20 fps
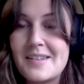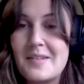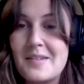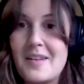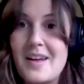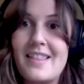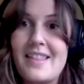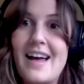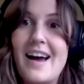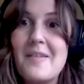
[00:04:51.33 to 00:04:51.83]

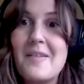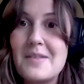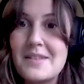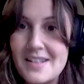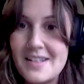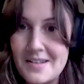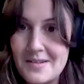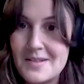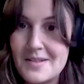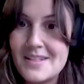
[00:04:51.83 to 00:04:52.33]
So like that
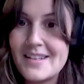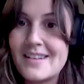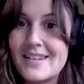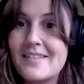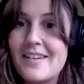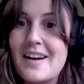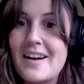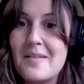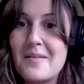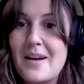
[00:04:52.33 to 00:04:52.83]
was a new
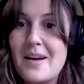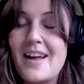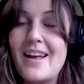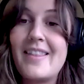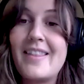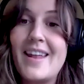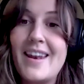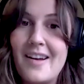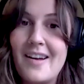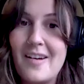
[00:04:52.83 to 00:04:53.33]
skill right
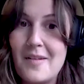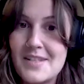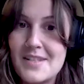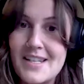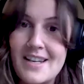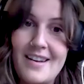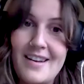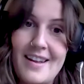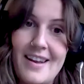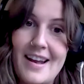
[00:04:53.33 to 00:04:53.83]
away. And then I all of a
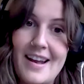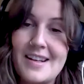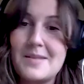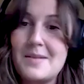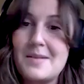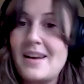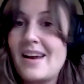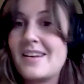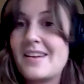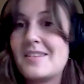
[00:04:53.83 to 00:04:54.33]
sudden the
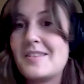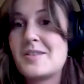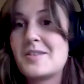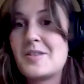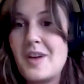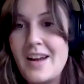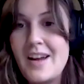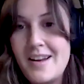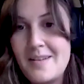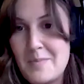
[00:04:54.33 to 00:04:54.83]
next week had to
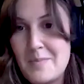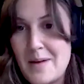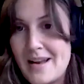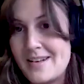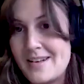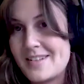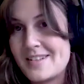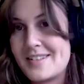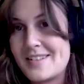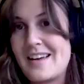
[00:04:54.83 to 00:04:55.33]
train
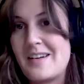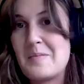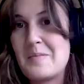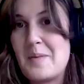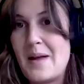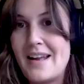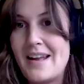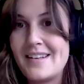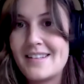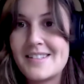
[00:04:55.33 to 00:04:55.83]
painters how
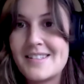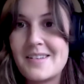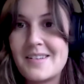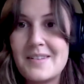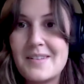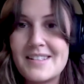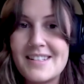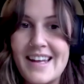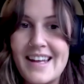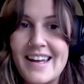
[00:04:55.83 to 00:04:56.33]
to paint. So
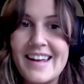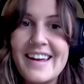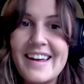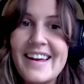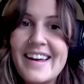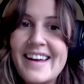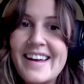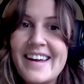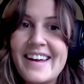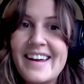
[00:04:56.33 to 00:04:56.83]
it was like,
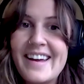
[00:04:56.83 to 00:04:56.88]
